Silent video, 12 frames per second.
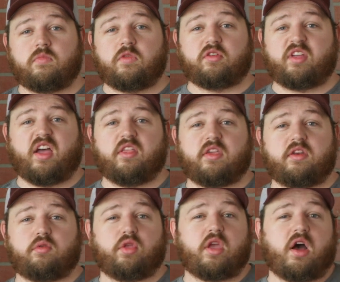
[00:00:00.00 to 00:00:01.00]
your talent
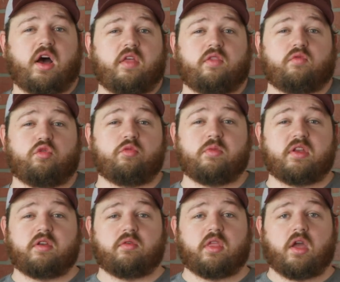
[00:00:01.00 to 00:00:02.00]
getting really hot and the room
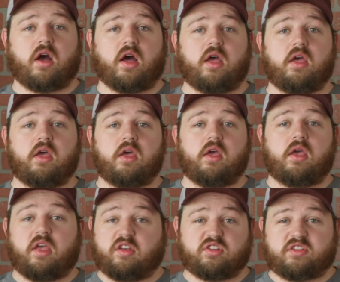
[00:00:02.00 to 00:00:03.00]
getting really hot
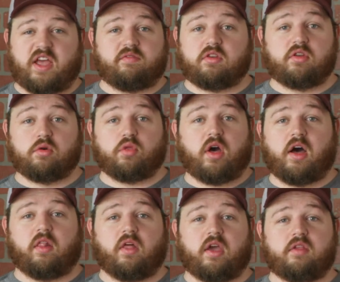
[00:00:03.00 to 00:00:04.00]
and just having to deal with
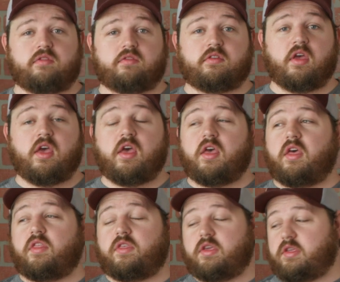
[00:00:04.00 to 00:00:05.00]
hot lights,
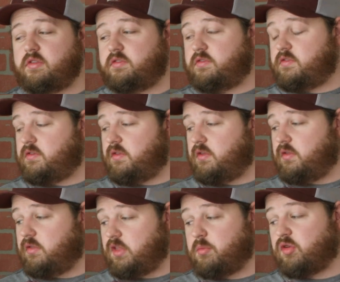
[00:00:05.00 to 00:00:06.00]
these
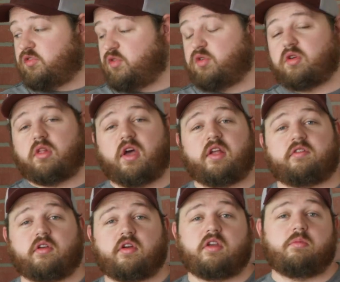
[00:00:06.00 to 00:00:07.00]
LimoStudio lights
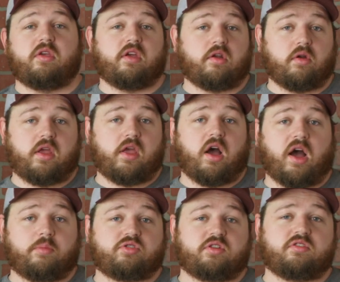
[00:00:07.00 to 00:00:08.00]
are going to be a great
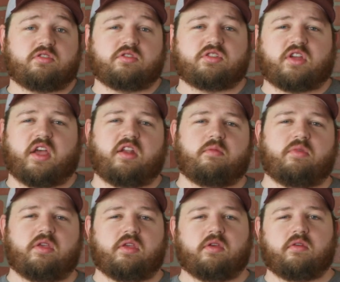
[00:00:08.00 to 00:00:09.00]
option. So just kind of
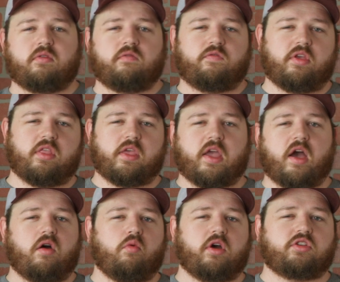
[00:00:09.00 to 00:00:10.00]
be feeling
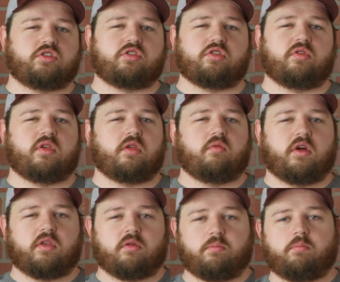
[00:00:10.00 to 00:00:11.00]
out what you're doing and
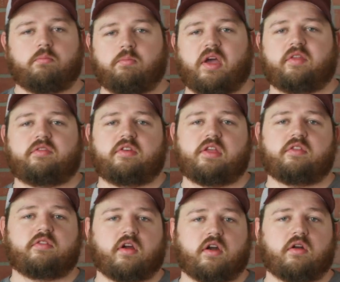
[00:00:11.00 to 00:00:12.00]
what your best
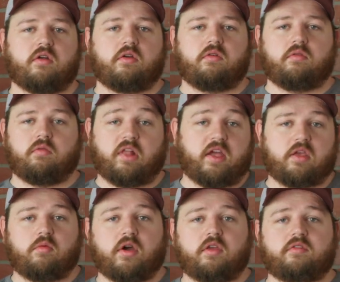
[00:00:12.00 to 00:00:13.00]
needs are
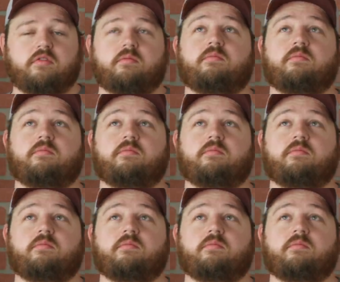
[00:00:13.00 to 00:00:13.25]
lighting wise.